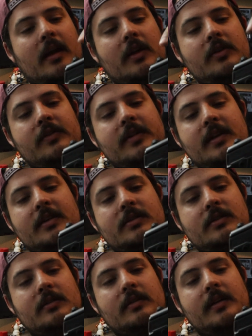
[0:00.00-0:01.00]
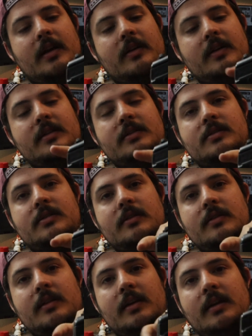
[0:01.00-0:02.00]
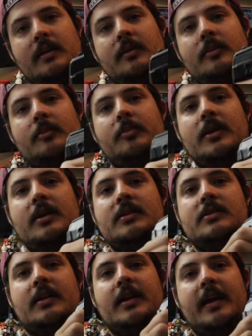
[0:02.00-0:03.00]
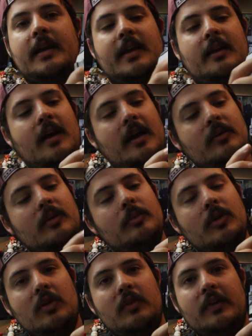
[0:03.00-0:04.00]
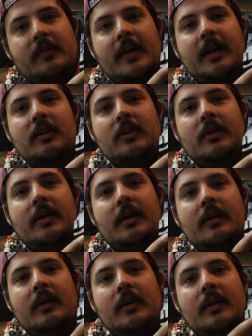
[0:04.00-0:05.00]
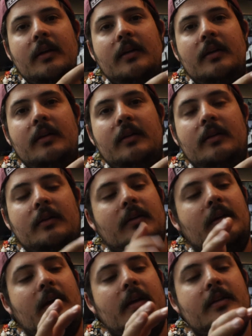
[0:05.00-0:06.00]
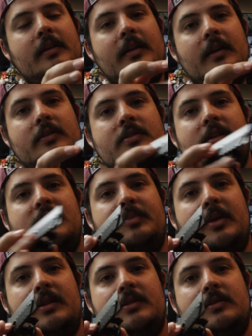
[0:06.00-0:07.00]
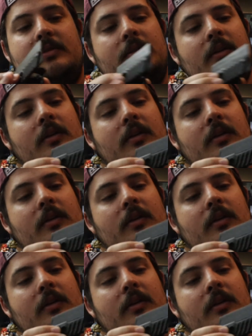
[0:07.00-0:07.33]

Under this, there is the piece that I cannot remove if I glue it. And then there's this piece.